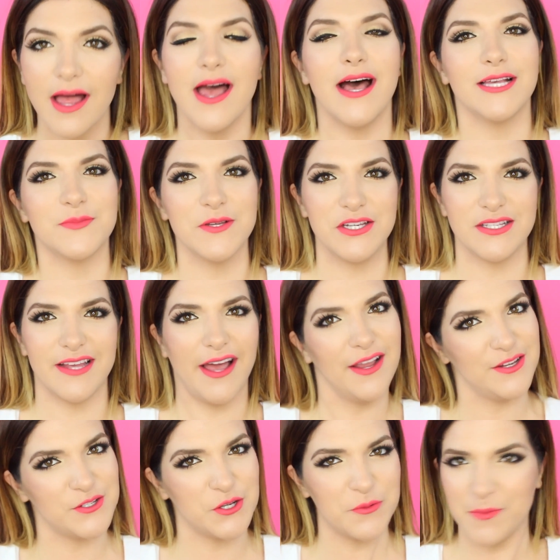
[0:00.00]
as much as I
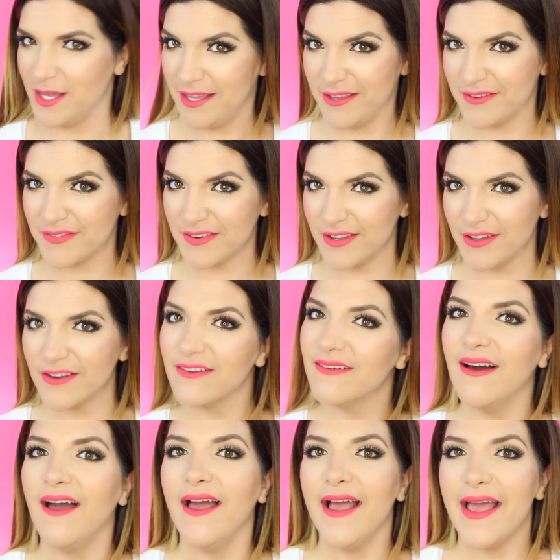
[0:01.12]
enjoyed making it for you.
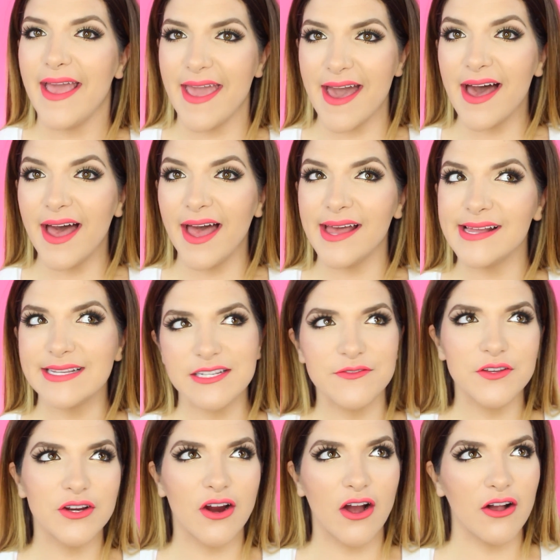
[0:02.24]
And if
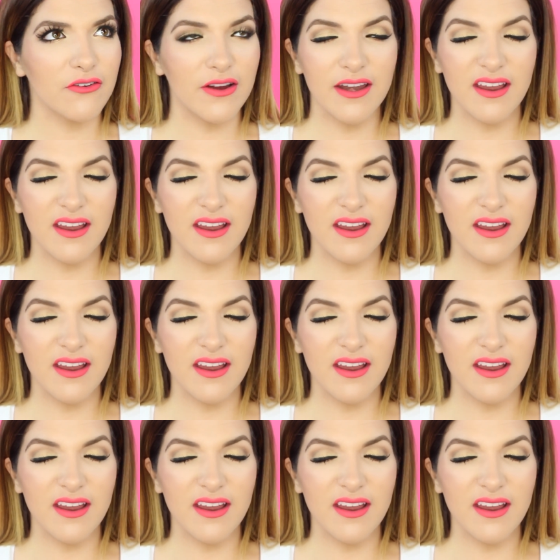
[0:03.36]
you're already